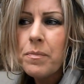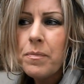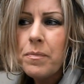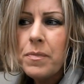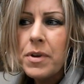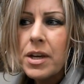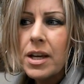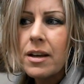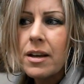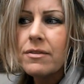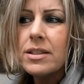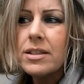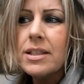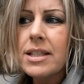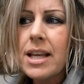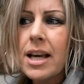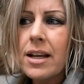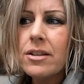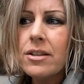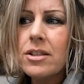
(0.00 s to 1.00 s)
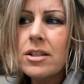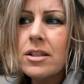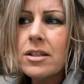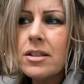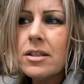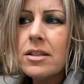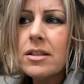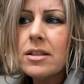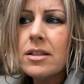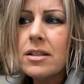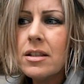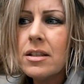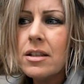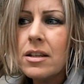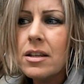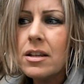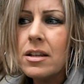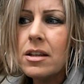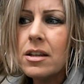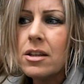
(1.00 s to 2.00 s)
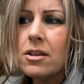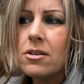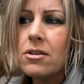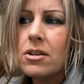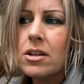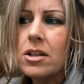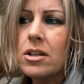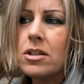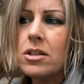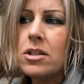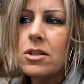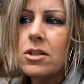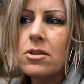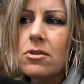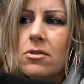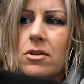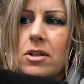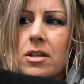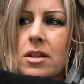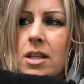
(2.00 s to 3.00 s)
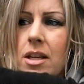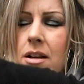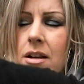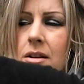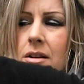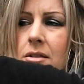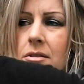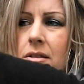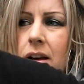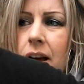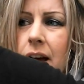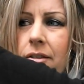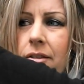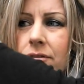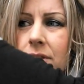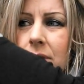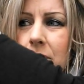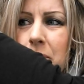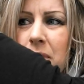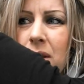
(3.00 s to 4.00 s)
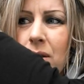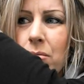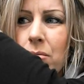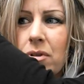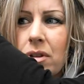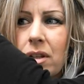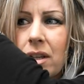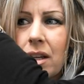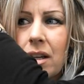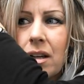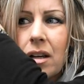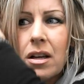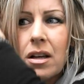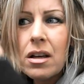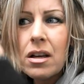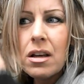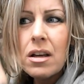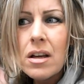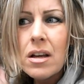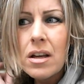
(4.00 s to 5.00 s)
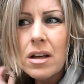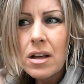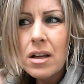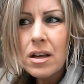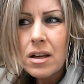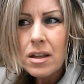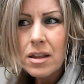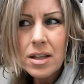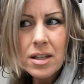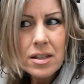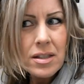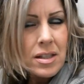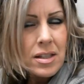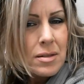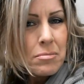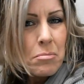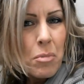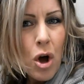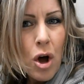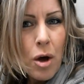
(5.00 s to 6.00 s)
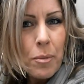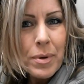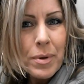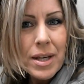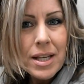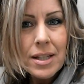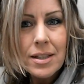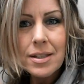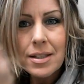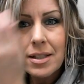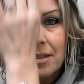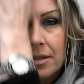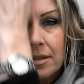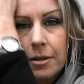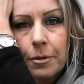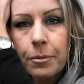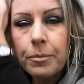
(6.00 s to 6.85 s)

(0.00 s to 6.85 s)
big of sections you can do. They don't have to be really these small pieces.